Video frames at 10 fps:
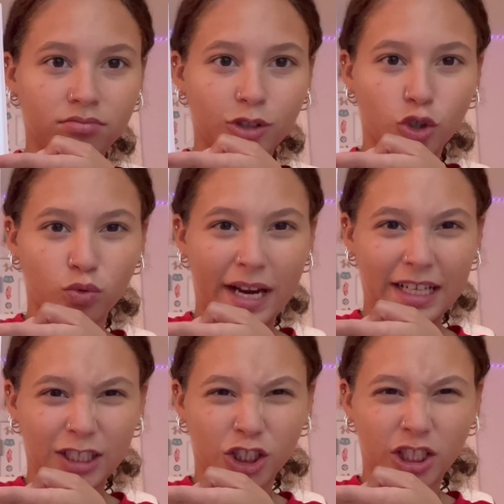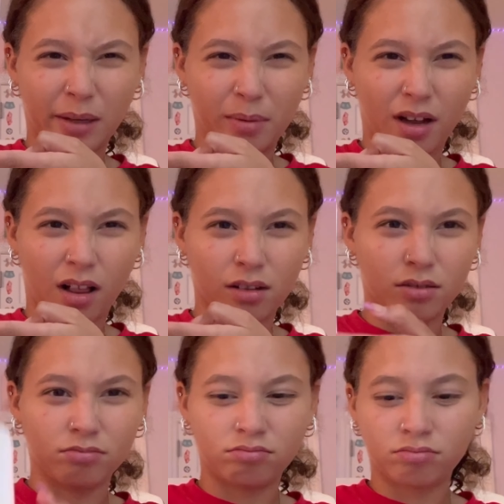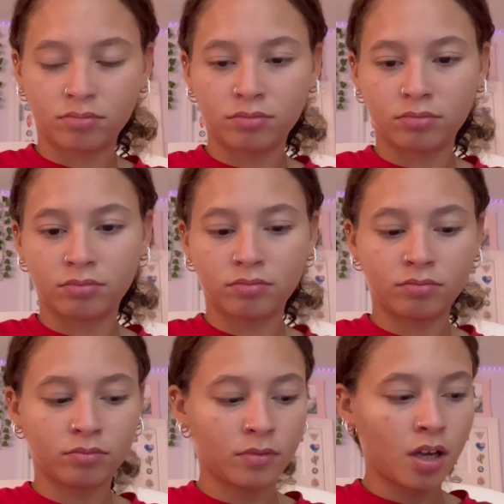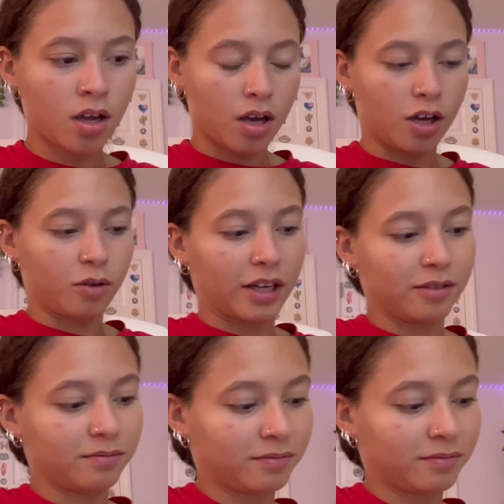grayish type of color. Yeah.